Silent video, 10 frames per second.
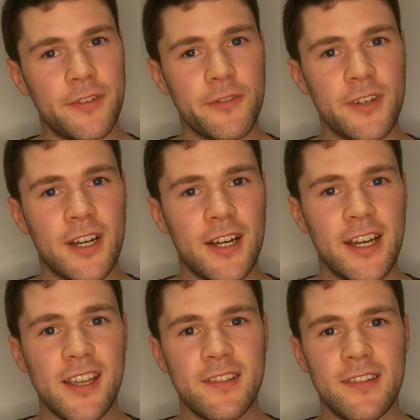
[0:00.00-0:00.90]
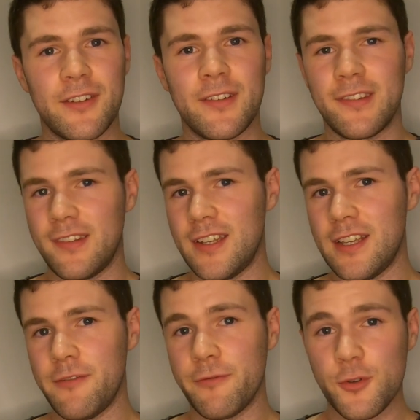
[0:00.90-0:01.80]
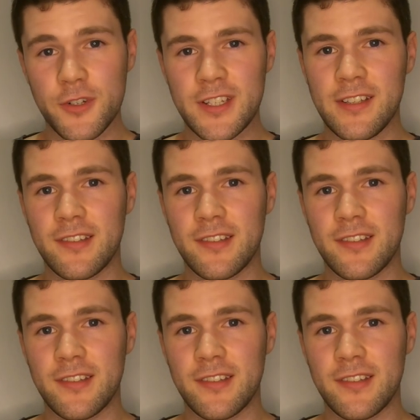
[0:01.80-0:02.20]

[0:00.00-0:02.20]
different kinds. There are CD4 T